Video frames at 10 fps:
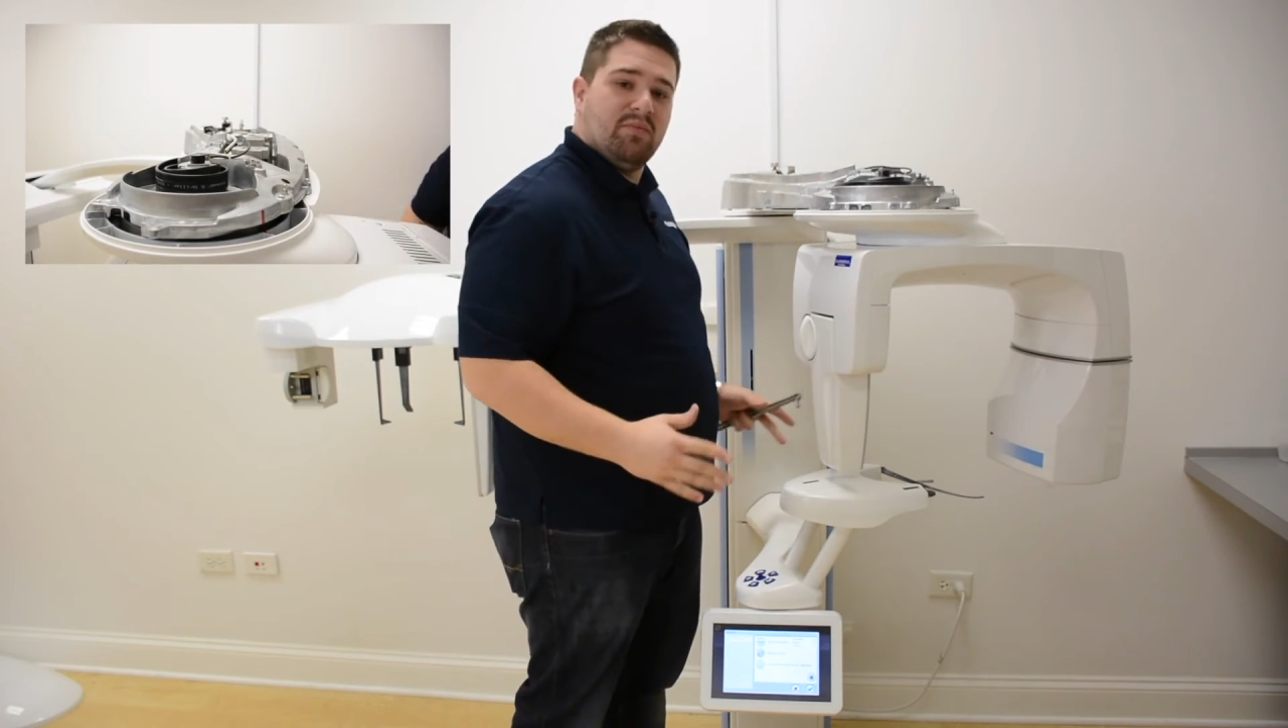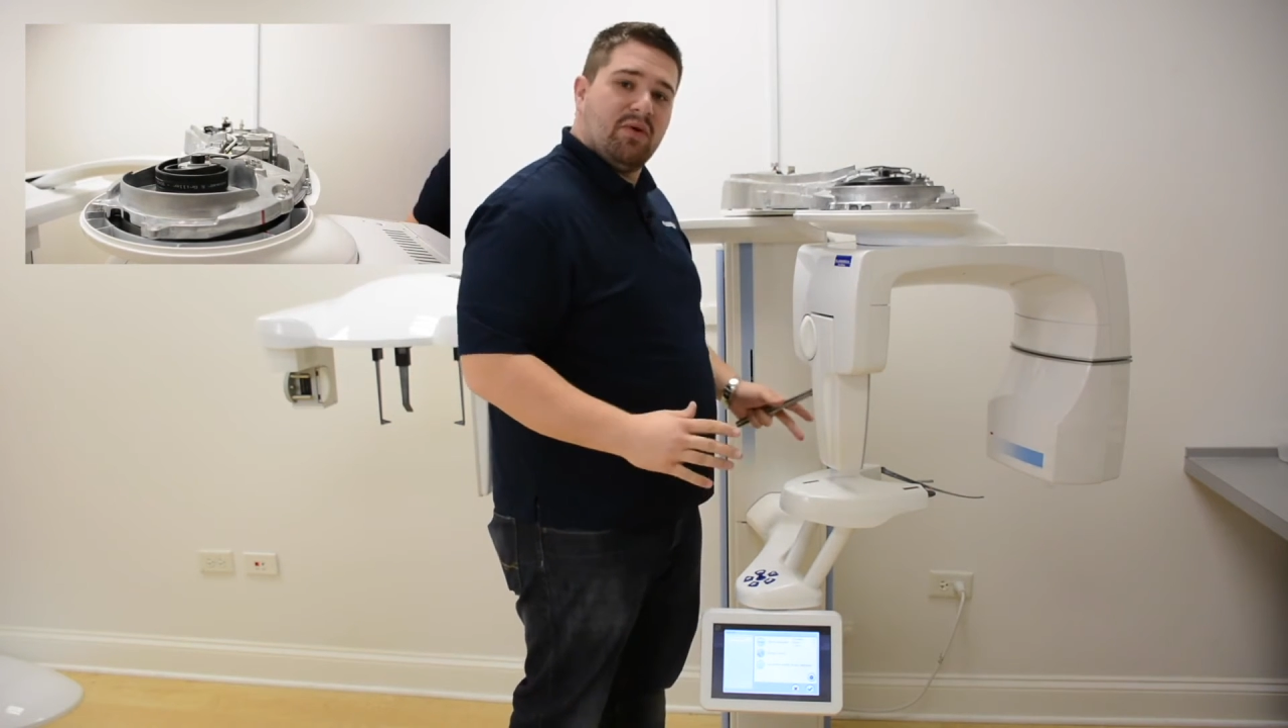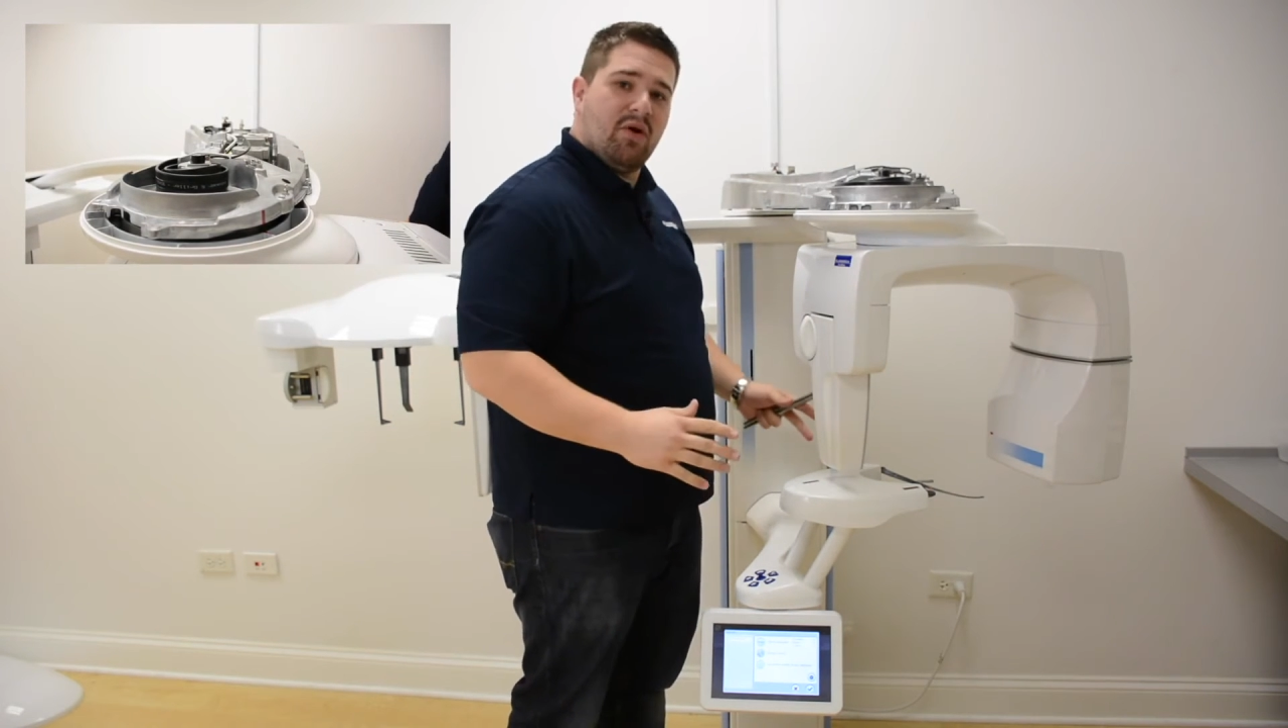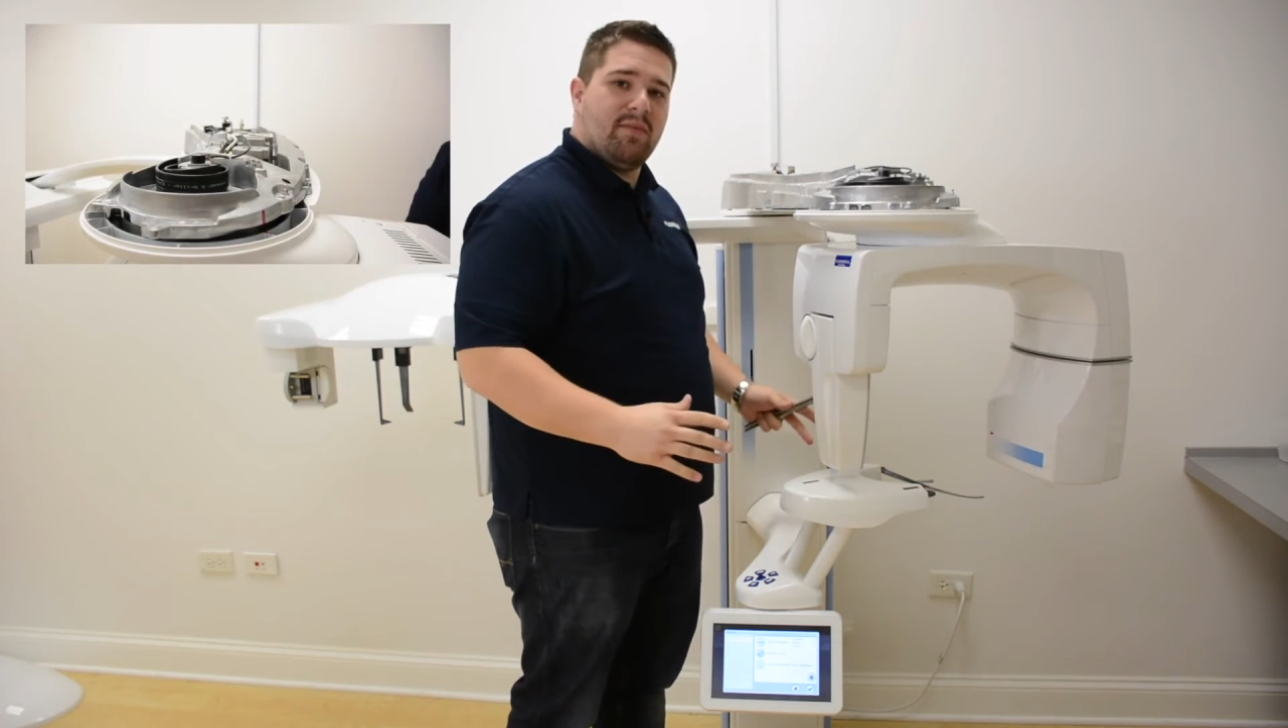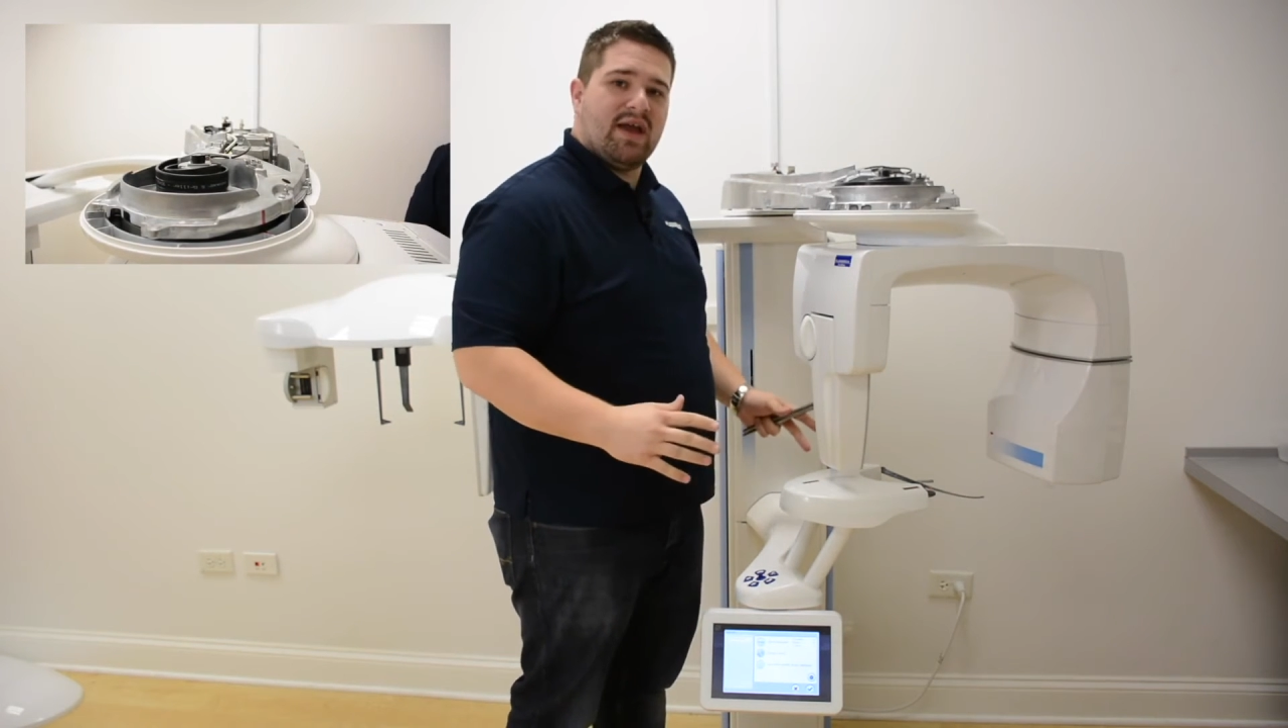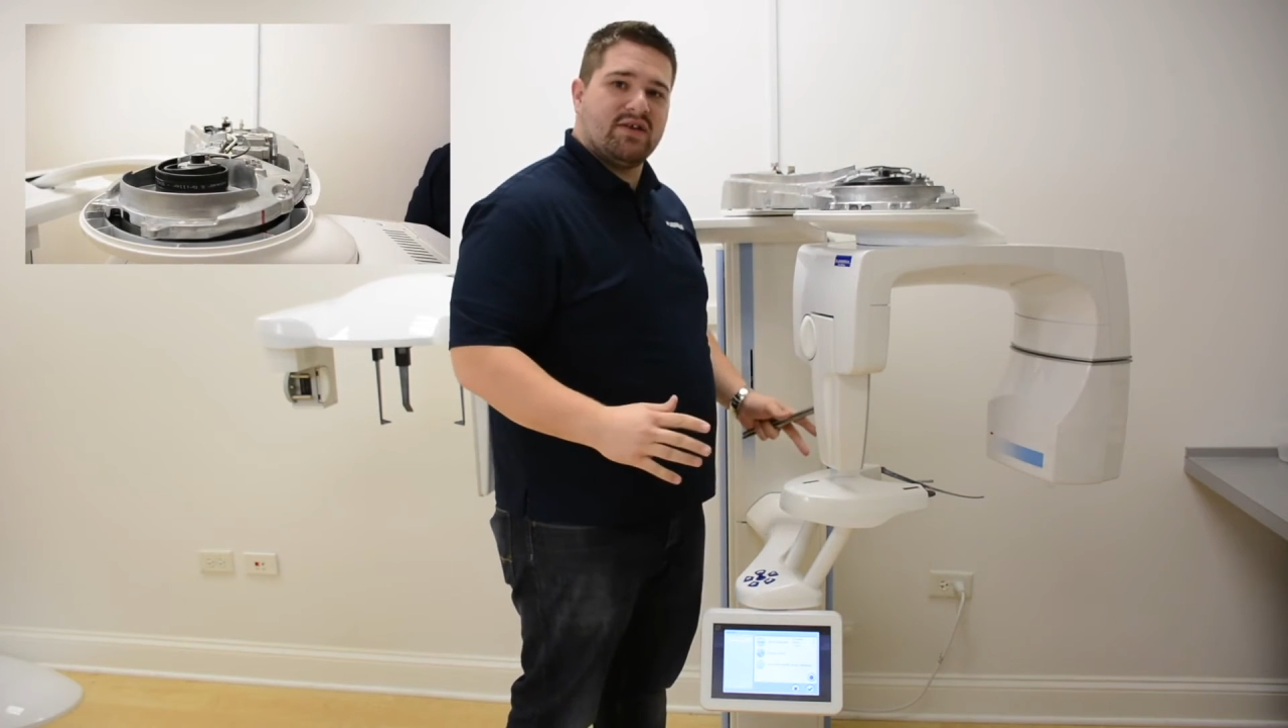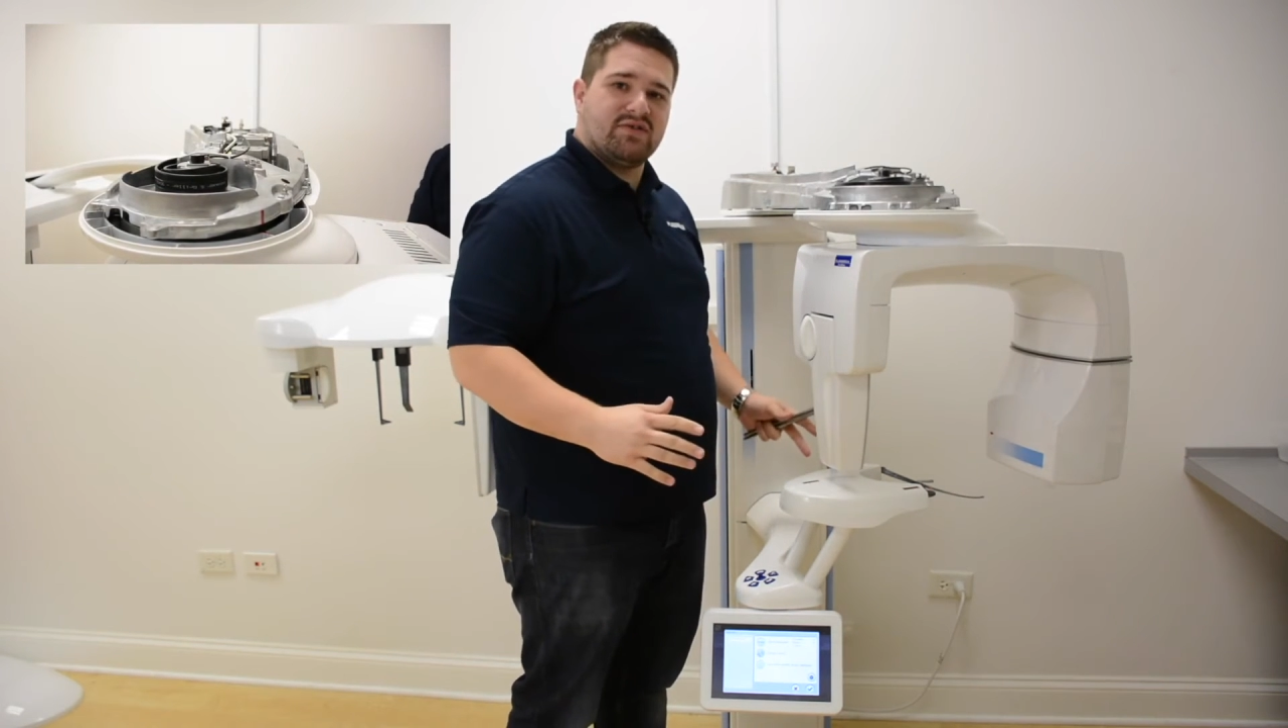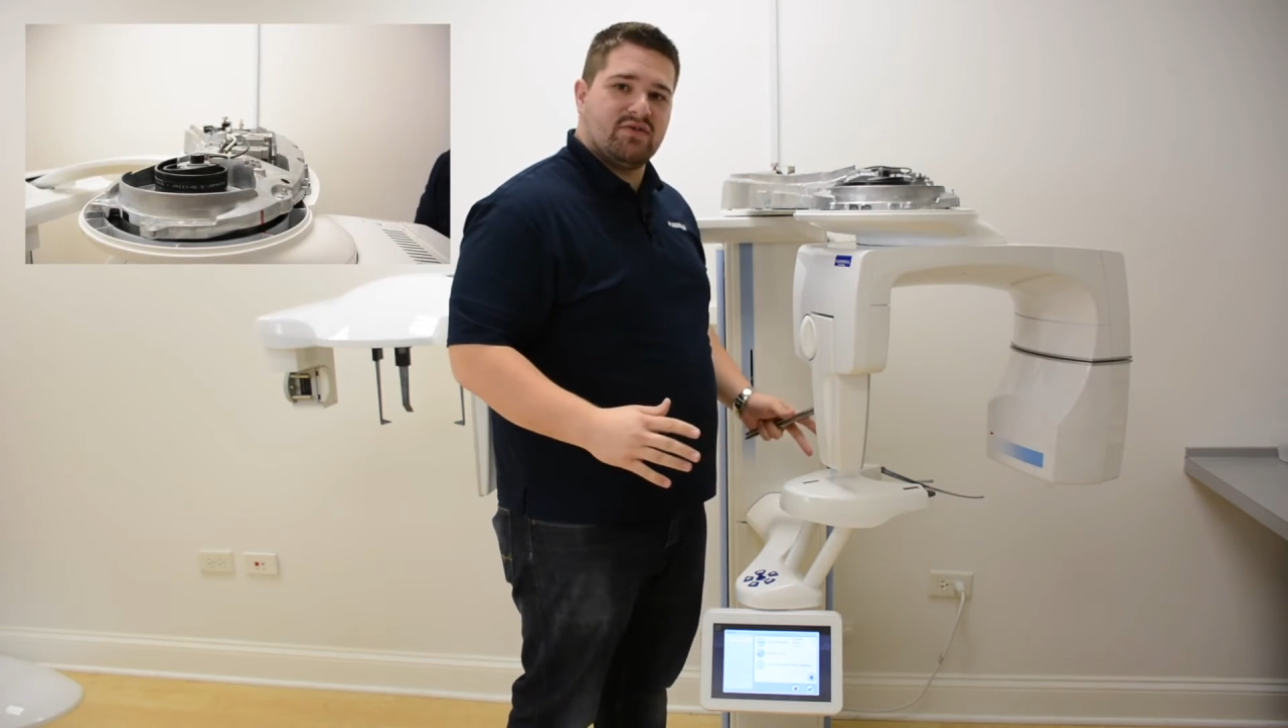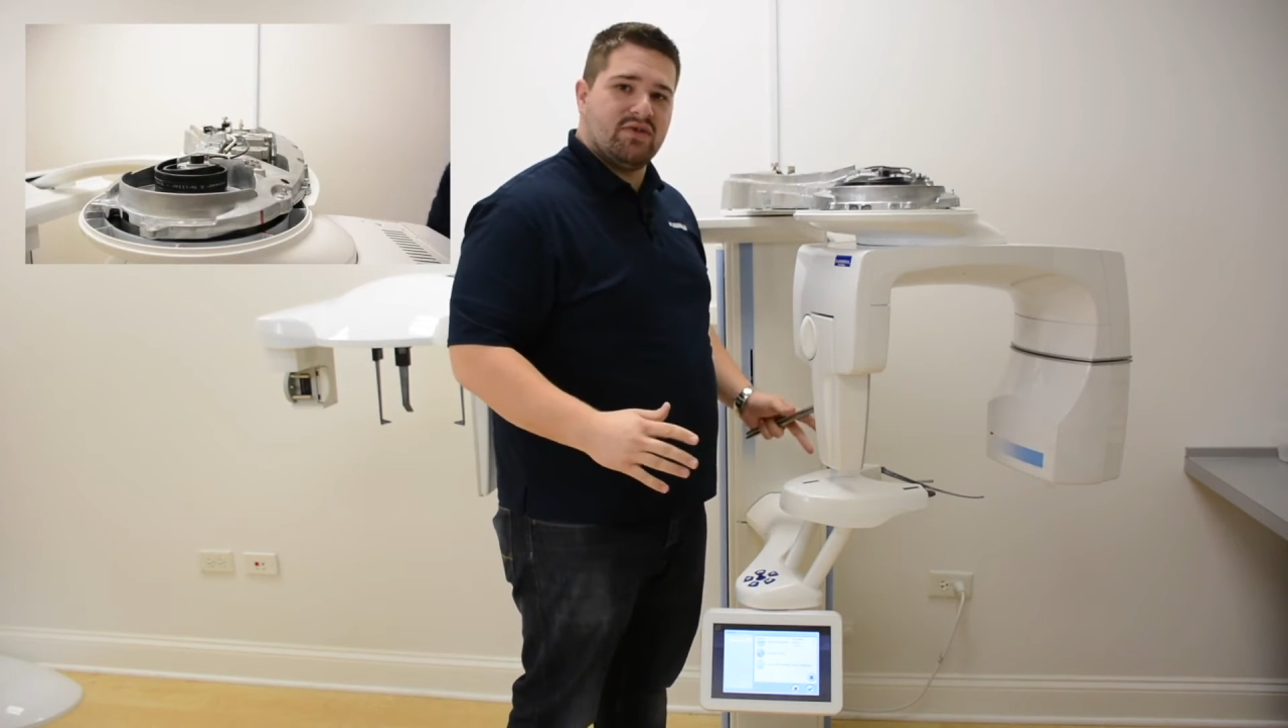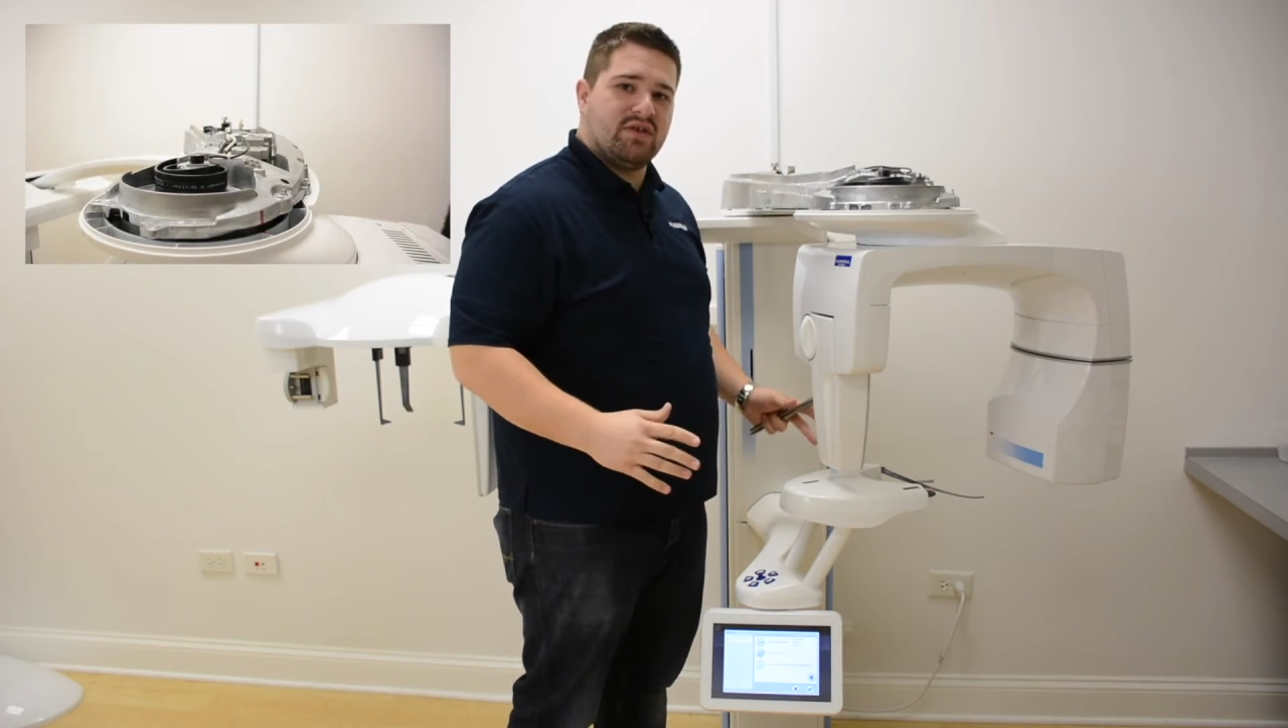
ProMax so that